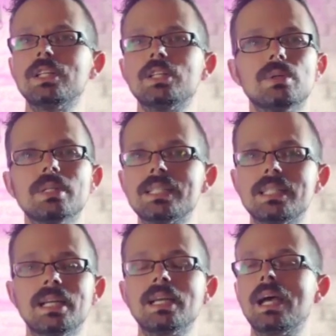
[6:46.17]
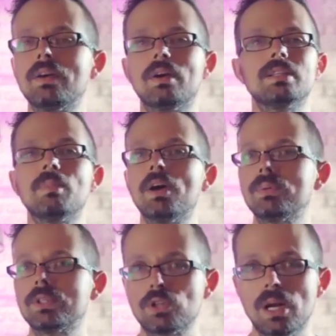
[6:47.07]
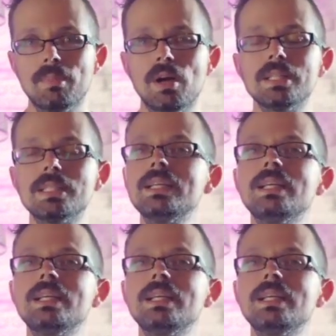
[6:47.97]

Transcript: do its thing. I don't have to bother with tripods.